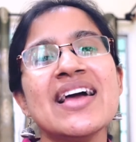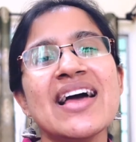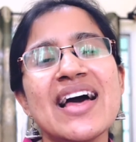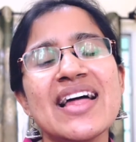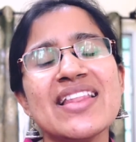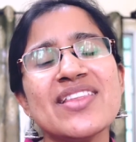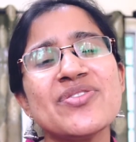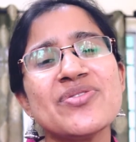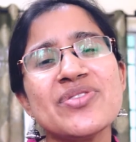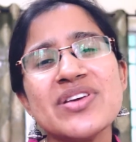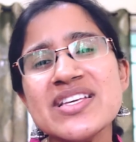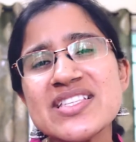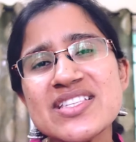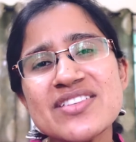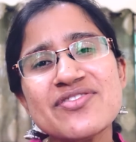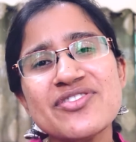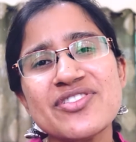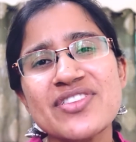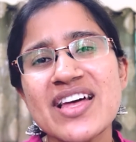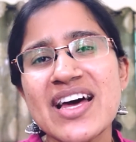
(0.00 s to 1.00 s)
And the
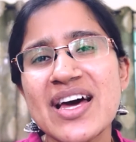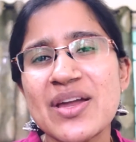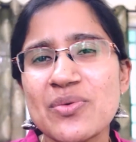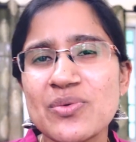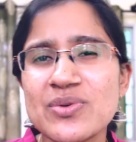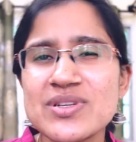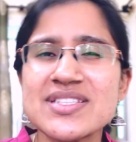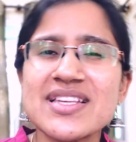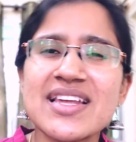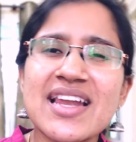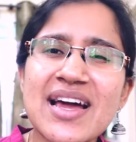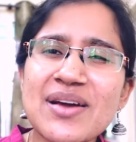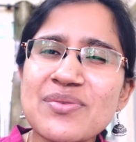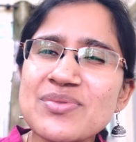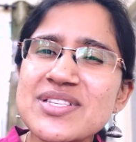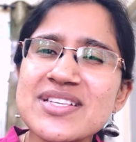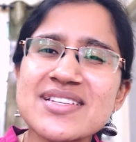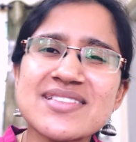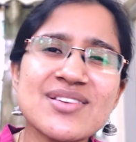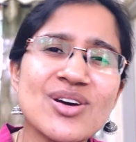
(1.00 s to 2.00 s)
reason for that was that I
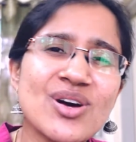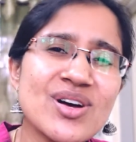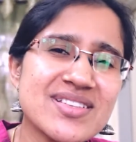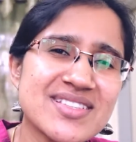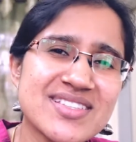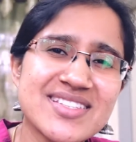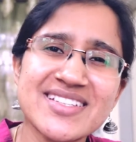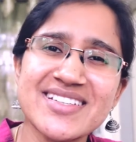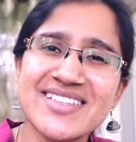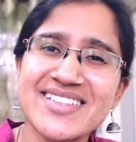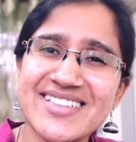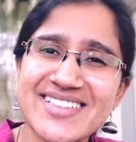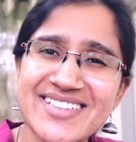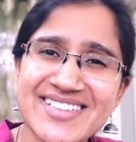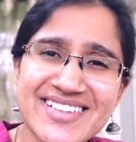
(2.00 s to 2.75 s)
was exhausted.